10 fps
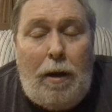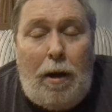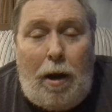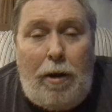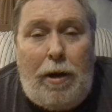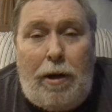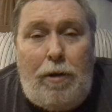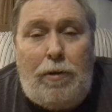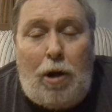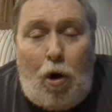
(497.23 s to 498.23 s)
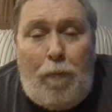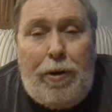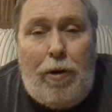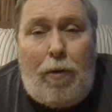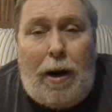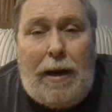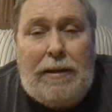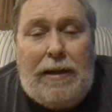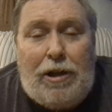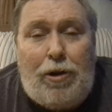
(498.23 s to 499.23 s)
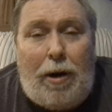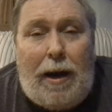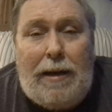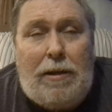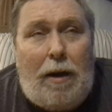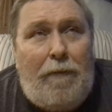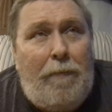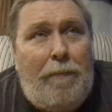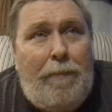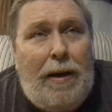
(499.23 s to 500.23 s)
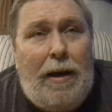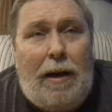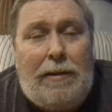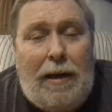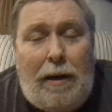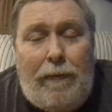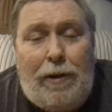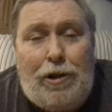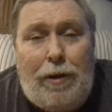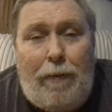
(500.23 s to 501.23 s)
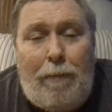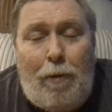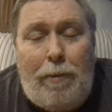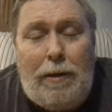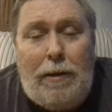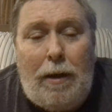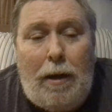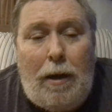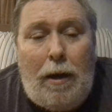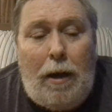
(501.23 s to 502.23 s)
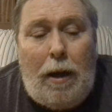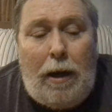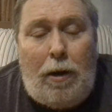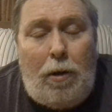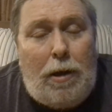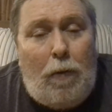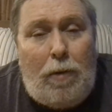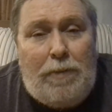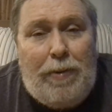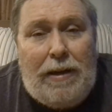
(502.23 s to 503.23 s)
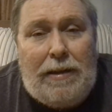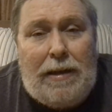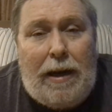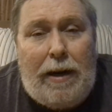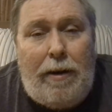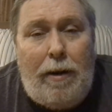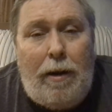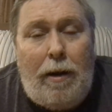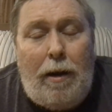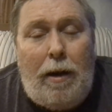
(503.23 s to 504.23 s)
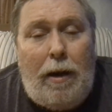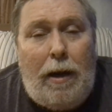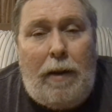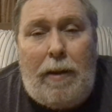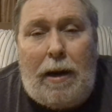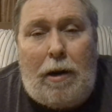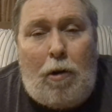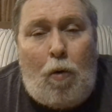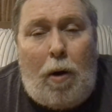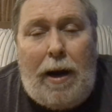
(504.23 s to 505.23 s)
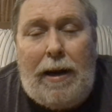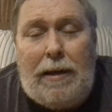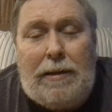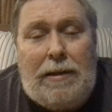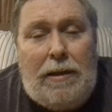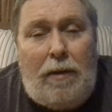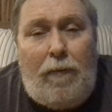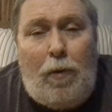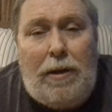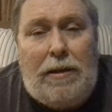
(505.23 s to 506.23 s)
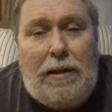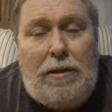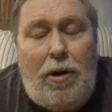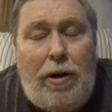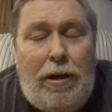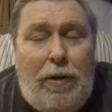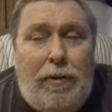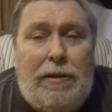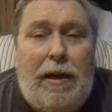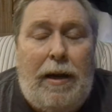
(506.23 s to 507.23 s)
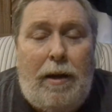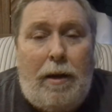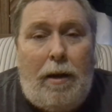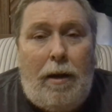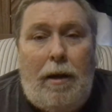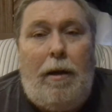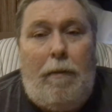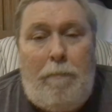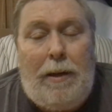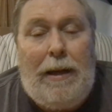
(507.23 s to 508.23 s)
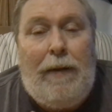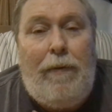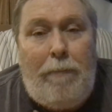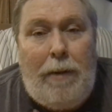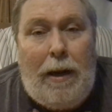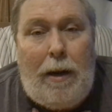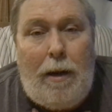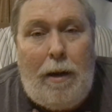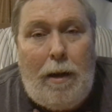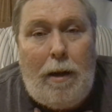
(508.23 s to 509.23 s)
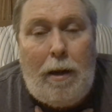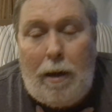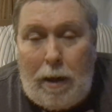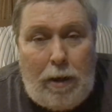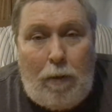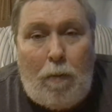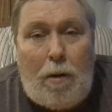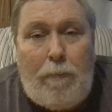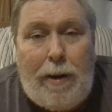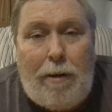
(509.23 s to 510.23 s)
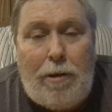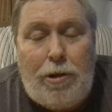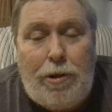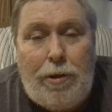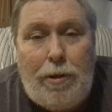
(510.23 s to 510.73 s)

All you got to do is open your eyes, get your eyes off of being on television a moment, and look at what's being said. In that quiet, still voice, he's turning to you and say, "Believe in me, and you won't perish.